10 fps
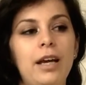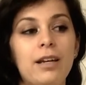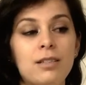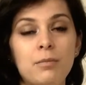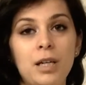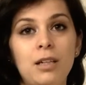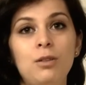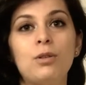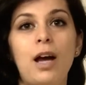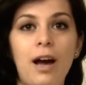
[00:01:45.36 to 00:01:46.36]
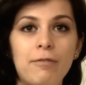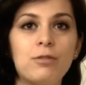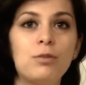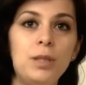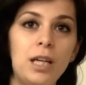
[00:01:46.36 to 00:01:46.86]
As a man, you
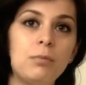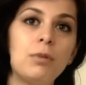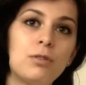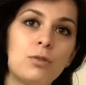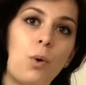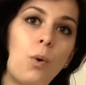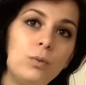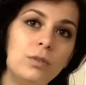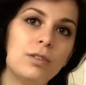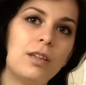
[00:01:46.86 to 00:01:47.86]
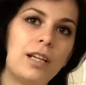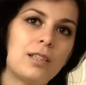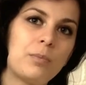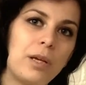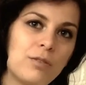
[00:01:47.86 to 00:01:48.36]
have to be able to hold
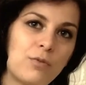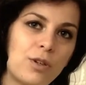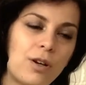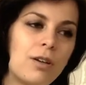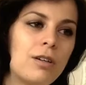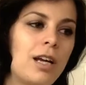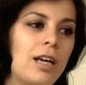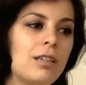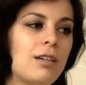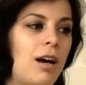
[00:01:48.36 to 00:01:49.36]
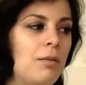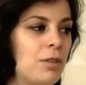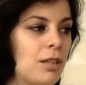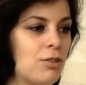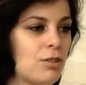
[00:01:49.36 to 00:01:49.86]
that space for her, and I'm
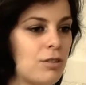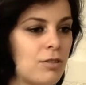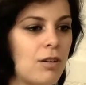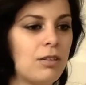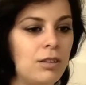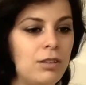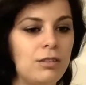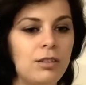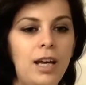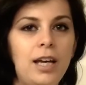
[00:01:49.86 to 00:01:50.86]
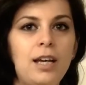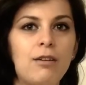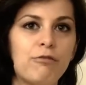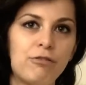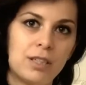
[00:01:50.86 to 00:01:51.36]
not just talking
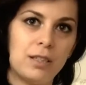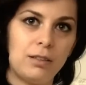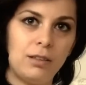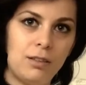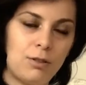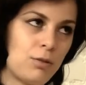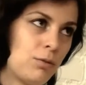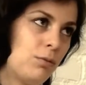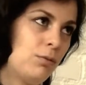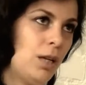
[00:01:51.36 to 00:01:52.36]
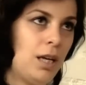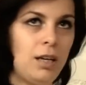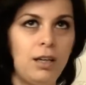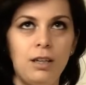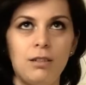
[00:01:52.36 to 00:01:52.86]
physically, so
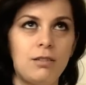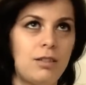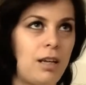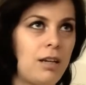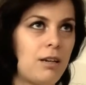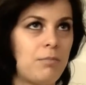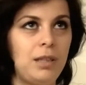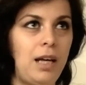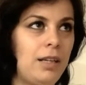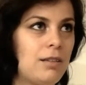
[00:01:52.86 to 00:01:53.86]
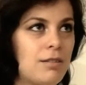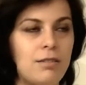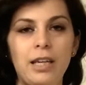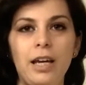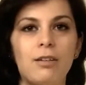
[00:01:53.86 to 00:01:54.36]
setting up
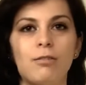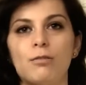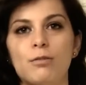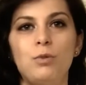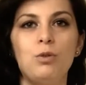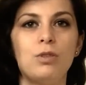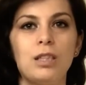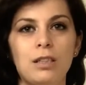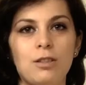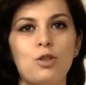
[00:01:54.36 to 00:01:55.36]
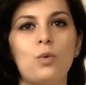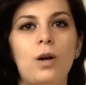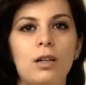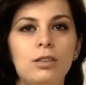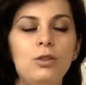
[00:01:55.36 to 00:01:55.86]
lights, candles, music, and so
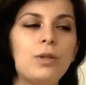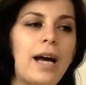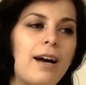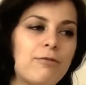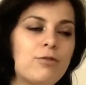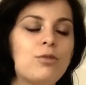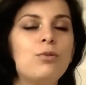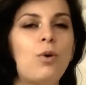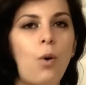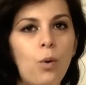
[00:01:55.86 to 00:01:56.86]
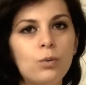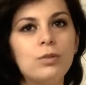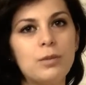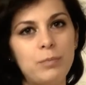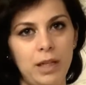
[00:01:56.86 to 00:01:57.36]
on. You have to
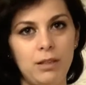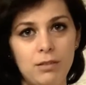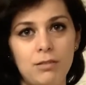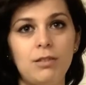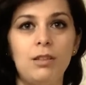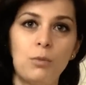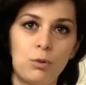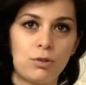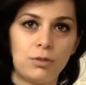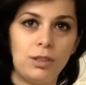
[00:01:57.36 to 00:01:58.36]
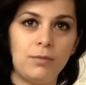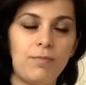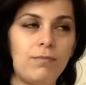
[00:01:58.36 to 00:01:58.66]
hold space emotionally.